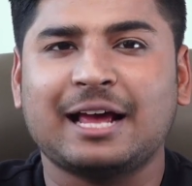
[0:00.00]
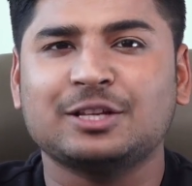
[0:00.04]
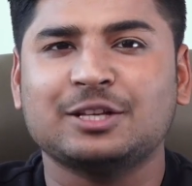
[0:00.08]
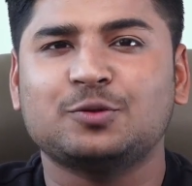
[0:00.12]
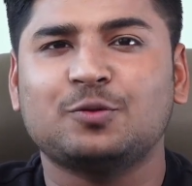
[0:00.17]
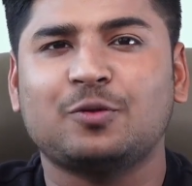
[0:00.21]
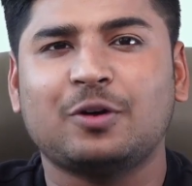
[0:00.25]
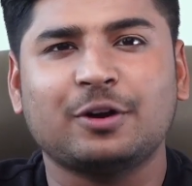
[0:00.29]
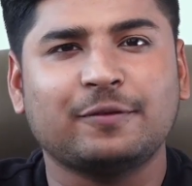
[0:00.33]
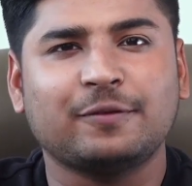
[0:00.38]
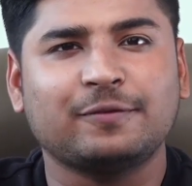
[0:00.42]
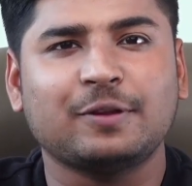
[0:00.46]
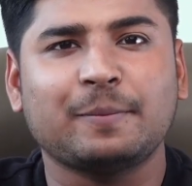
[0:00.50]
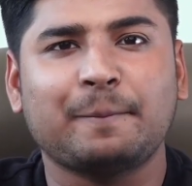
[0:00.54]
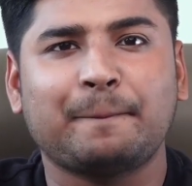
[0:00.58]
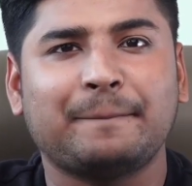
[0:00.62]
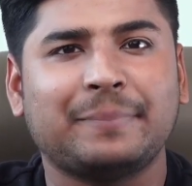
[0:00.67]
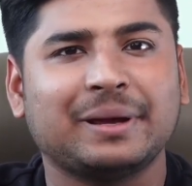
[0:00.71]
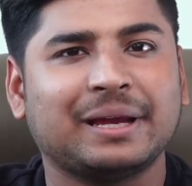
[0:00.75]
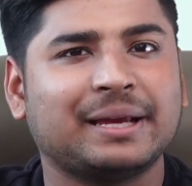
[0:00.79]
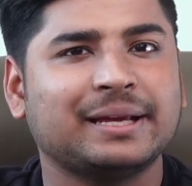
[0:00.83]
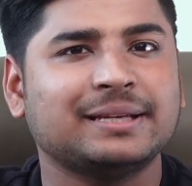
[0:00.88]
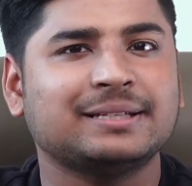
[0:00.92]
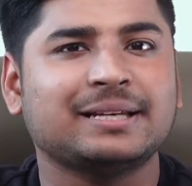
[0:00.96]
has one of the
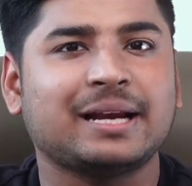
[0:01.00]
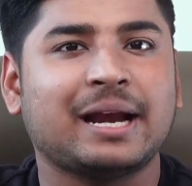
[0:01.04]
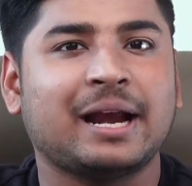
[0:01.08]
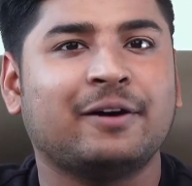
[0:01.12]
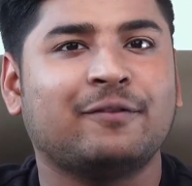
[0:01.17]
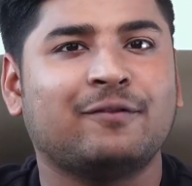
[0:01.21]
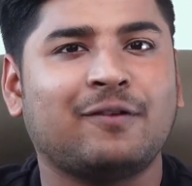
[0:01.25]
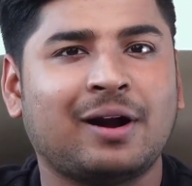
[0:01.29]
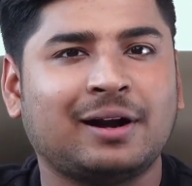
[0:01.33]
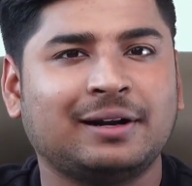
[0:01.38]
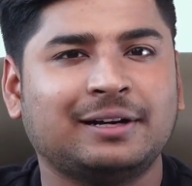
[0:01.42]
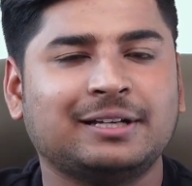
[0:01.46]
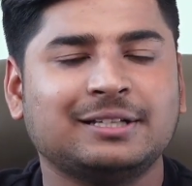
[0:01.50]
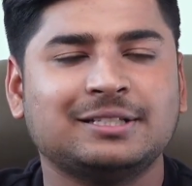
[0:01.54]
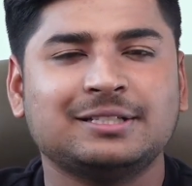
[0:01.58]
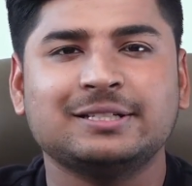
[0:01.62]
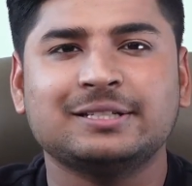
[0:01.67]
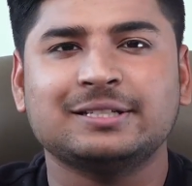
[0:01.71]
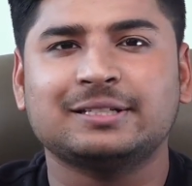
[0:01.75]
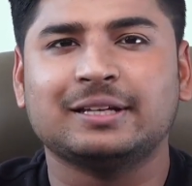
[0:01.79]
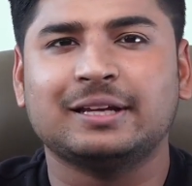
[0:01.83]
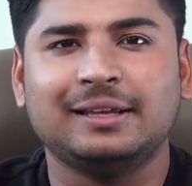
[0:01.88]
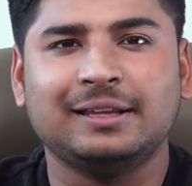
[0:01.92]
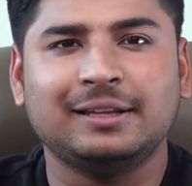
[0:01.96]
biggest
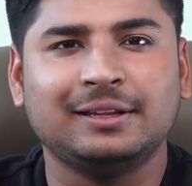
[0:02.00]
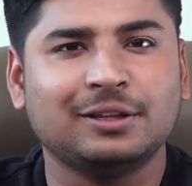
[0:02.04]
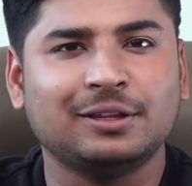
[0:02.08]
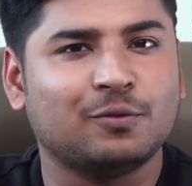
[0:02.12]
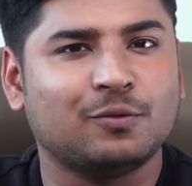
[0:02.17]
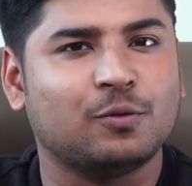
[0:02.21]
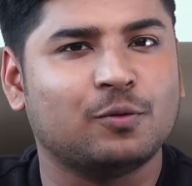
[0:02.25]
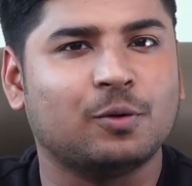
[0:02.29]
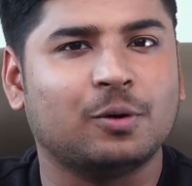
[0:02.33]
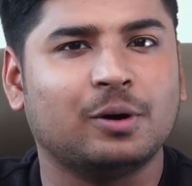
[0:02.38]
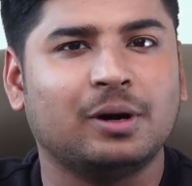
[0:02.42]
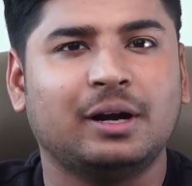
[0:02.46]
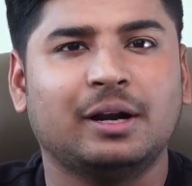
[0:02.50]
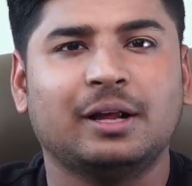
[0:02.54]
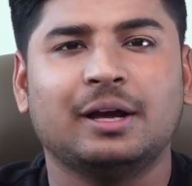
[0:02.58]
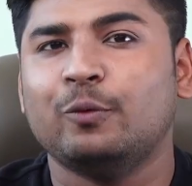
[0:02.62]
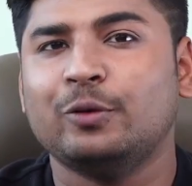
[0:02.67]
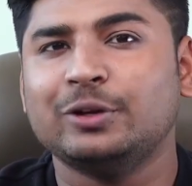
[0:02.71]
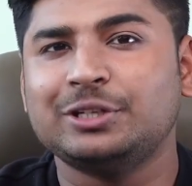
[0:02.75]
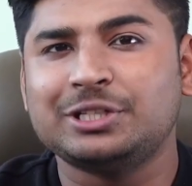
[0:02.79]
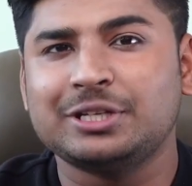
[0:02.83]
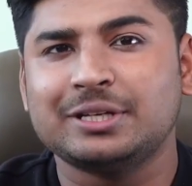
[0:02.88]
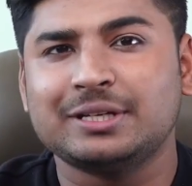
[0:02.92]
advantages in the world, which